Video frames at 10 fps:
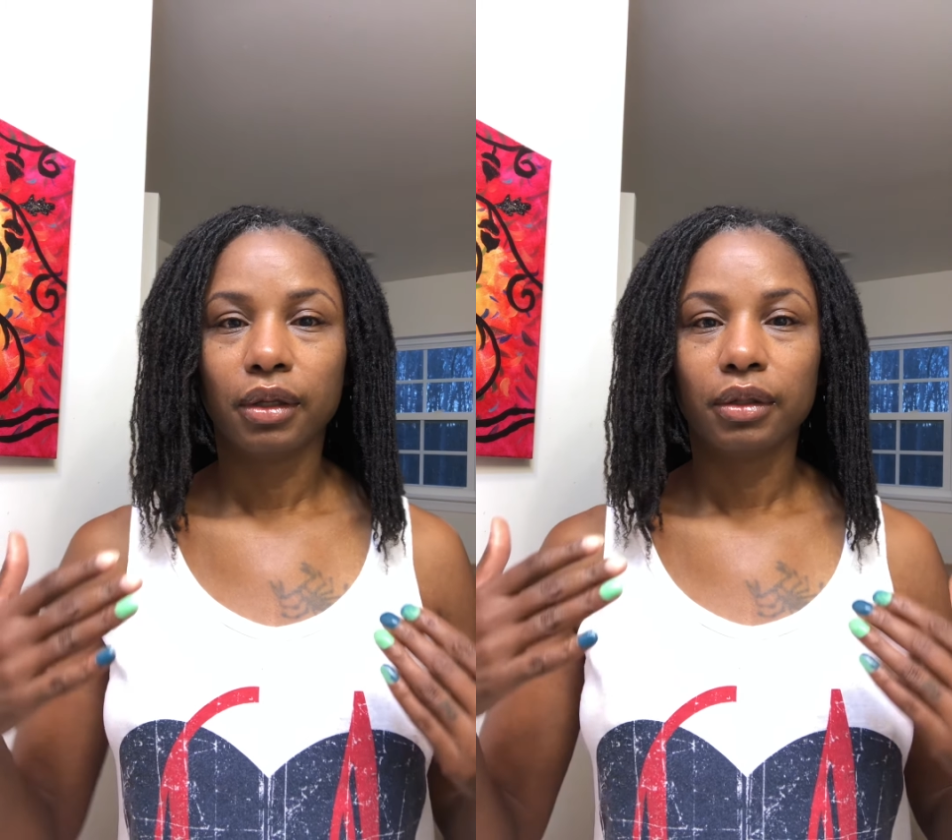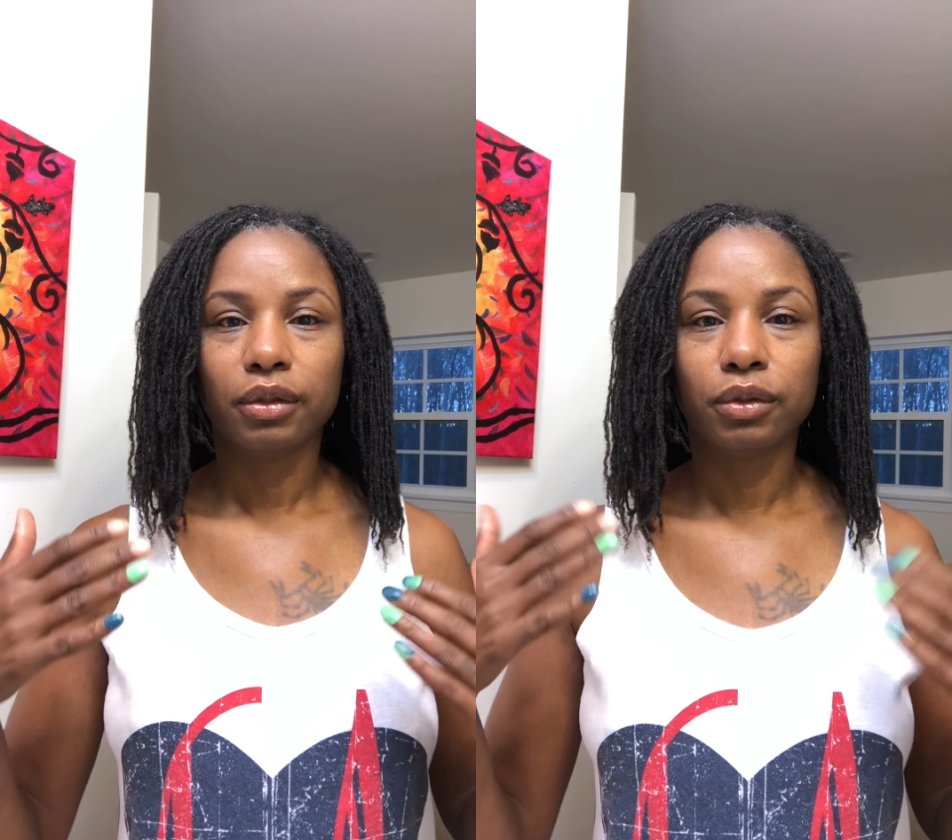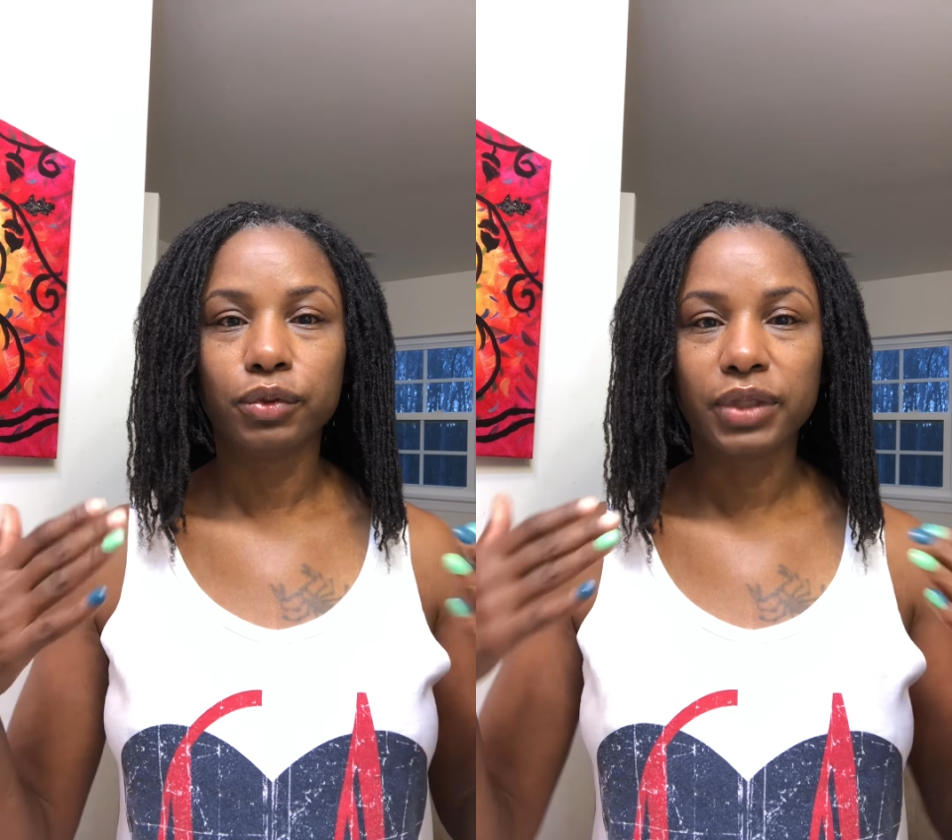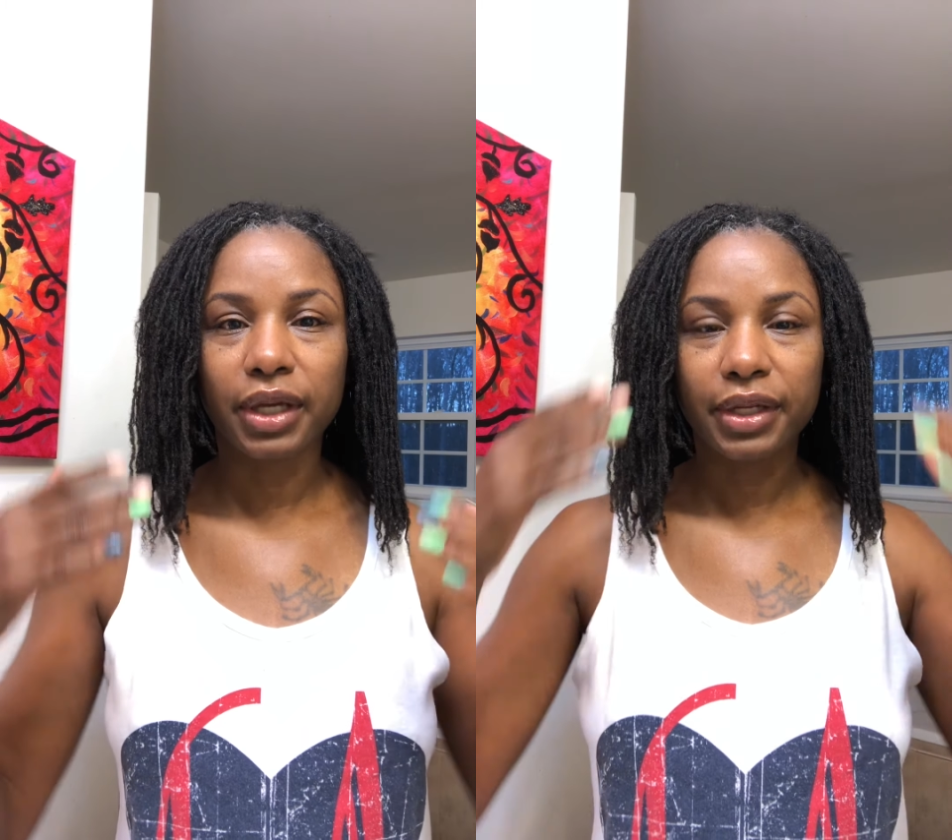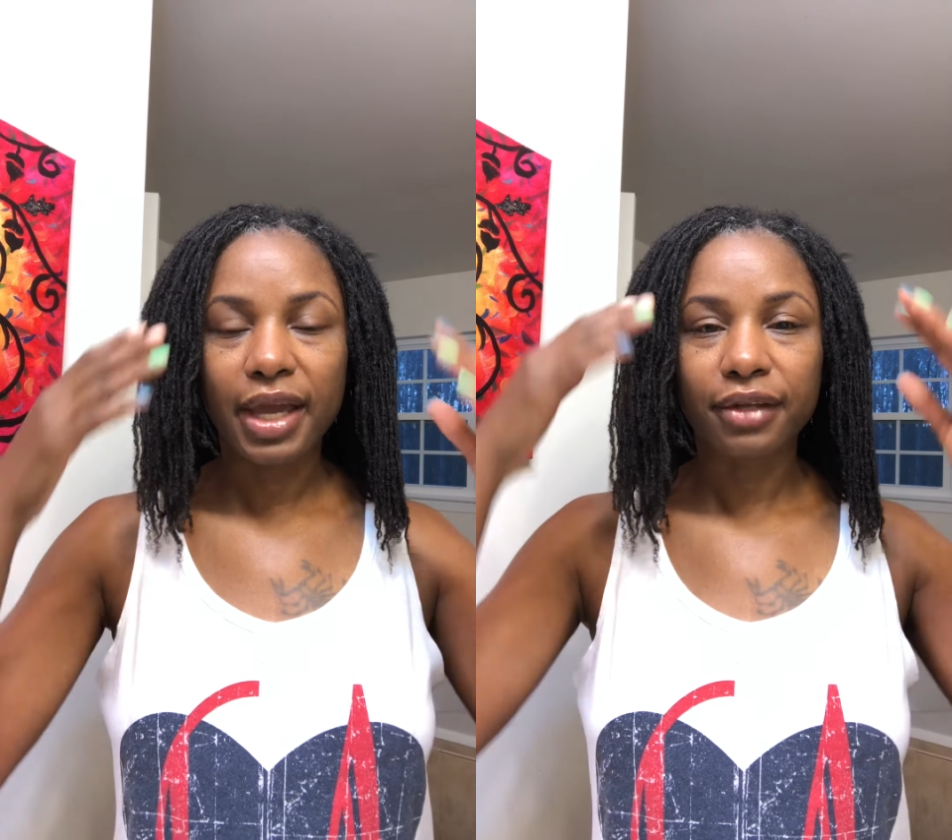loose hair
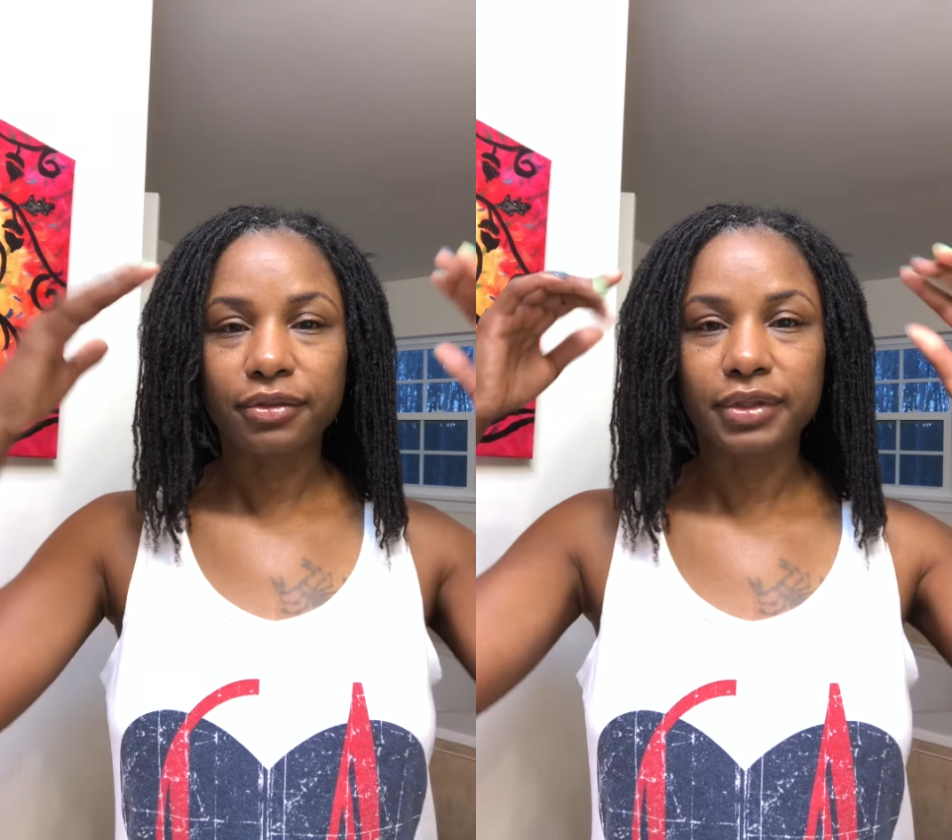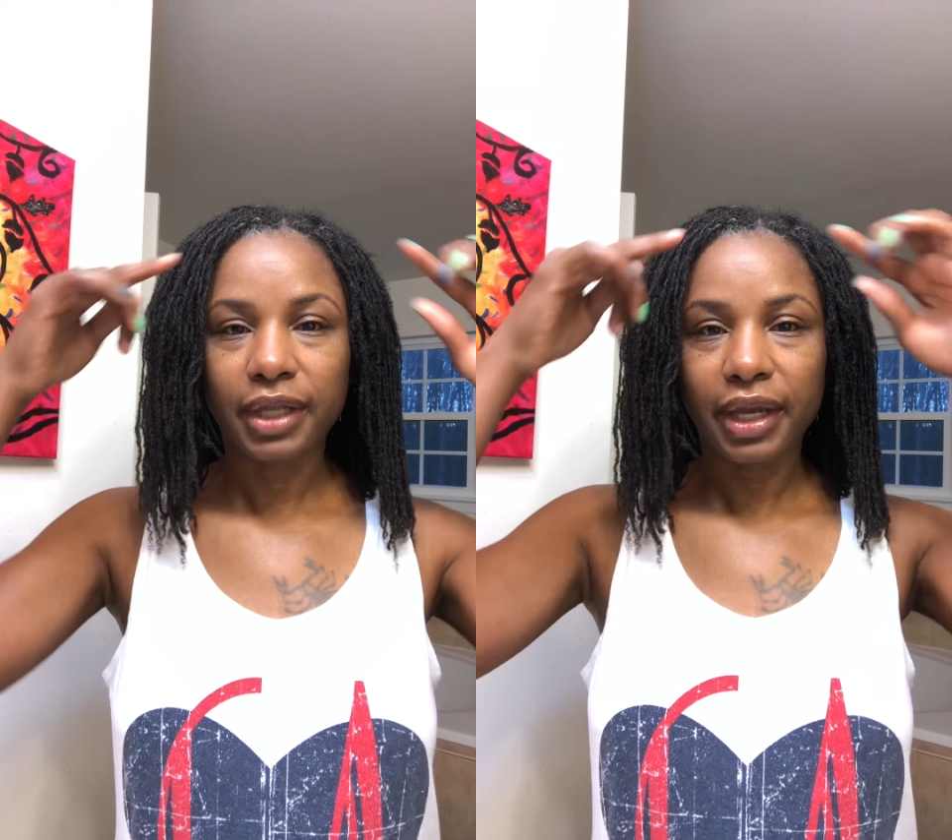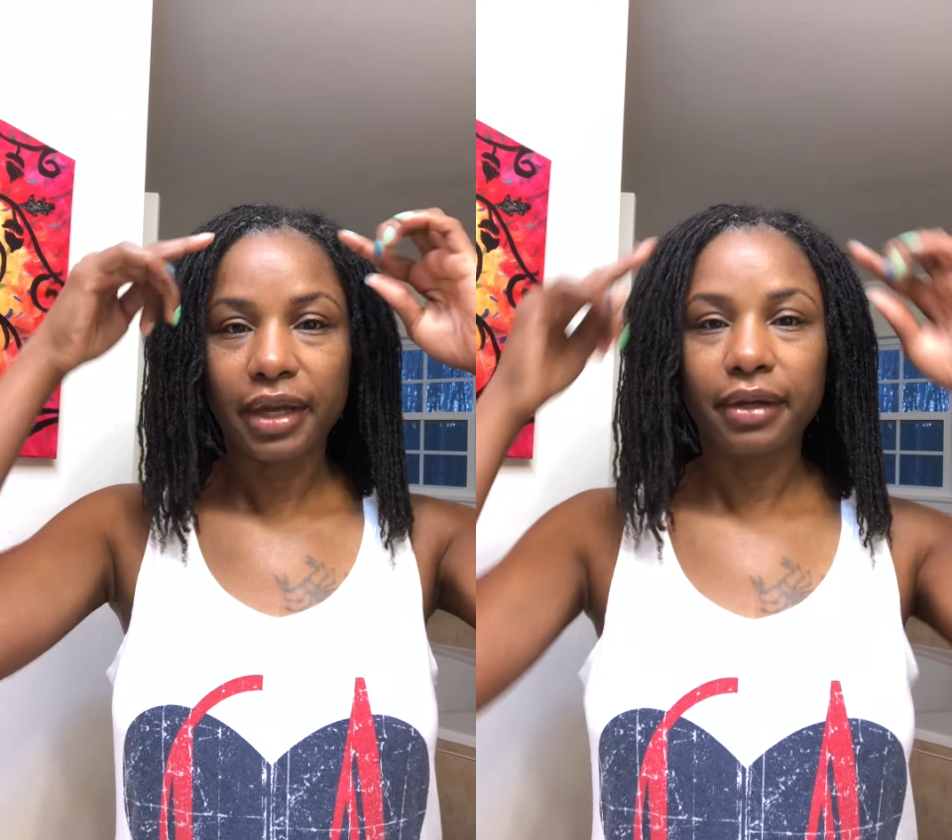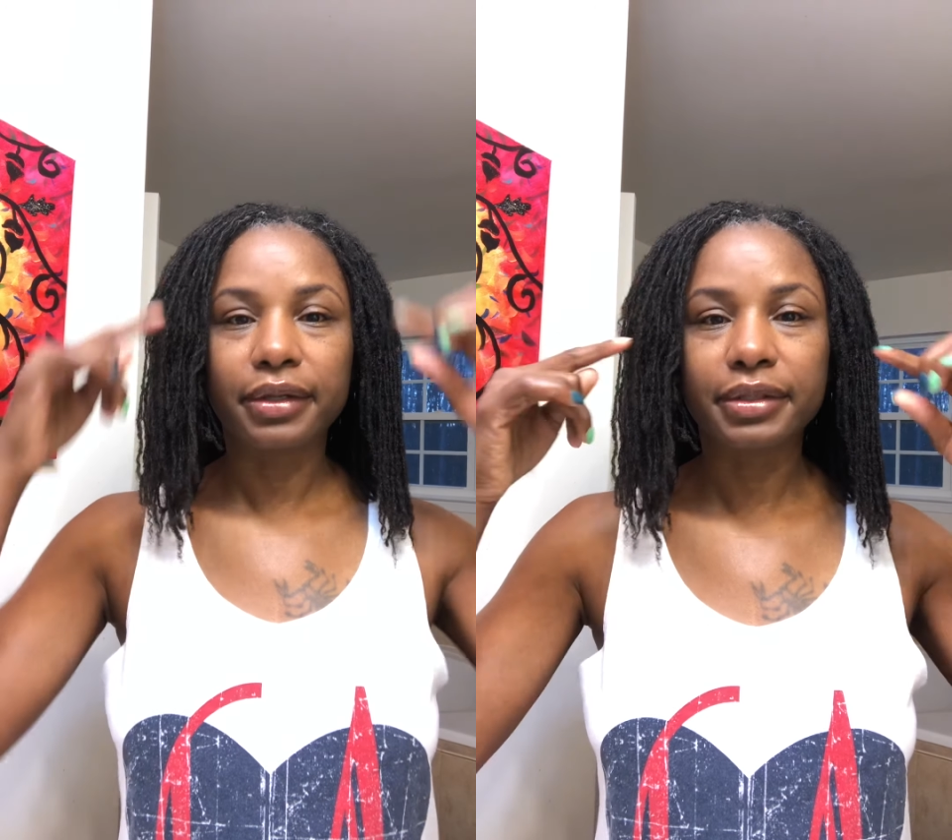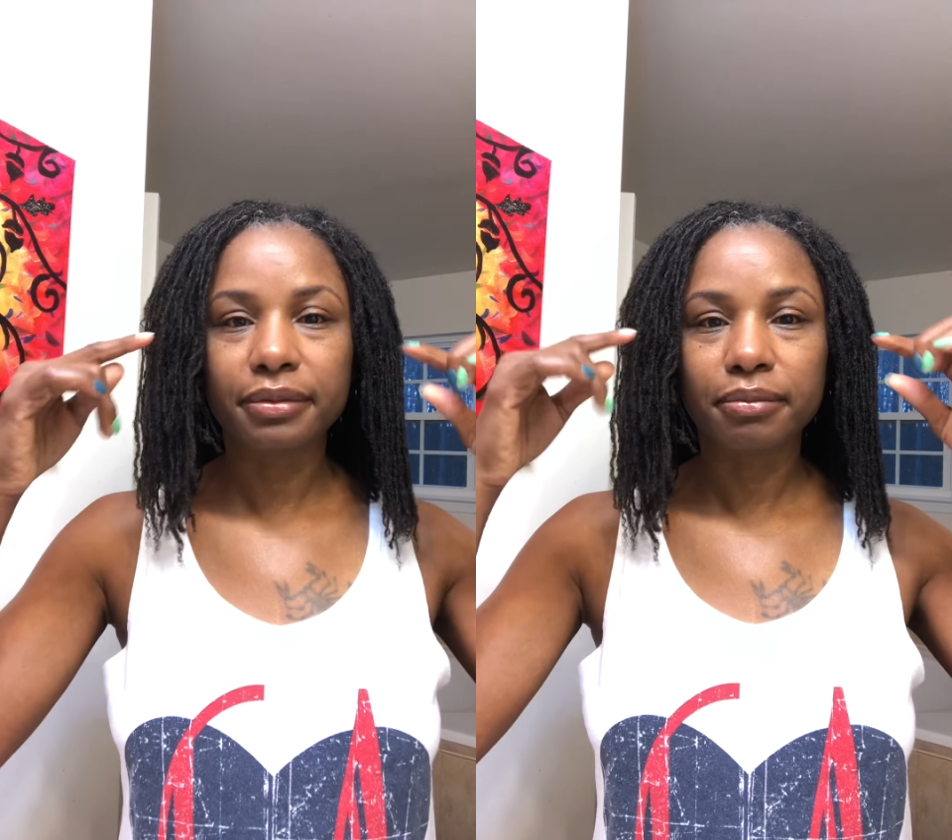naturals, their hair is,